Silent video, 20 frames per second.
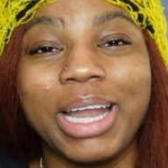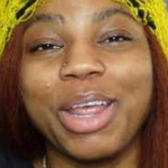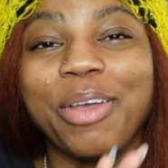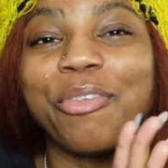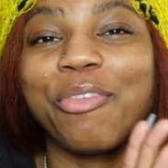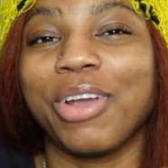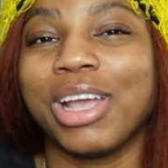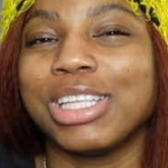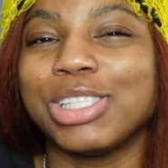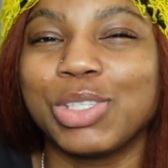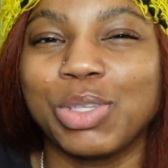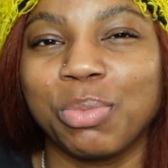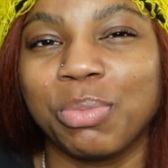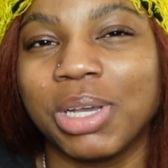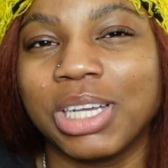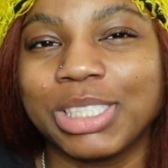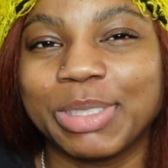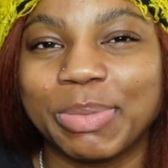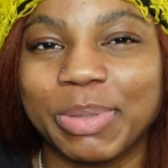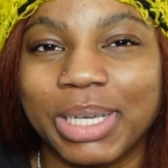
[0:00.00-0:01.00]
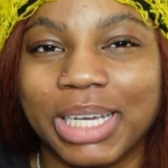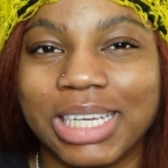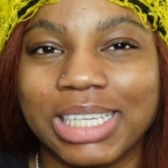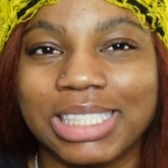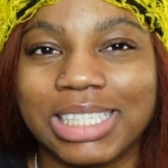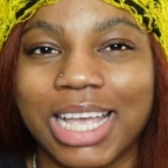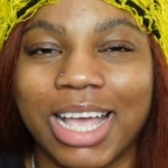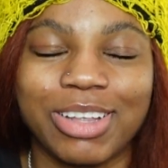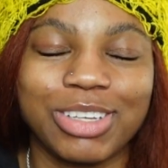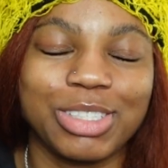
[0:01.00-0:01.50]
didn't rant too much
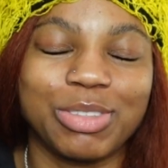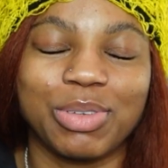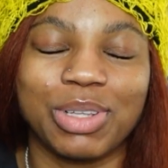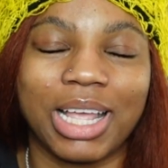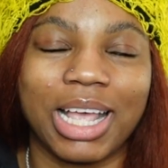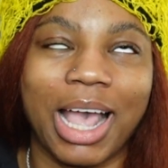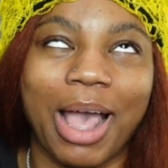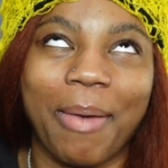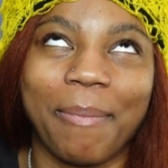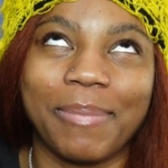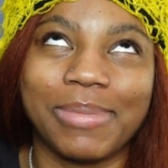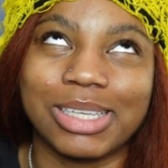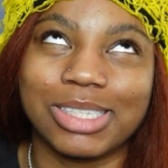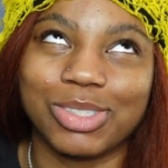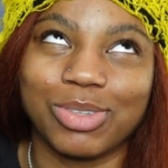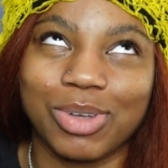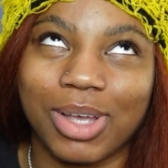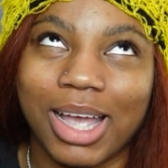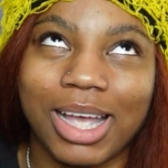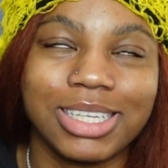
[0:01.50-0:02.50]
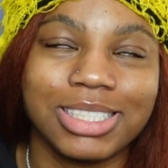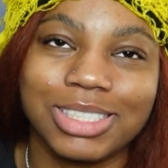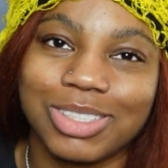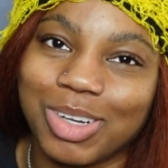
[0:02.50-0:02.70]
because I just feel like I missed you guys.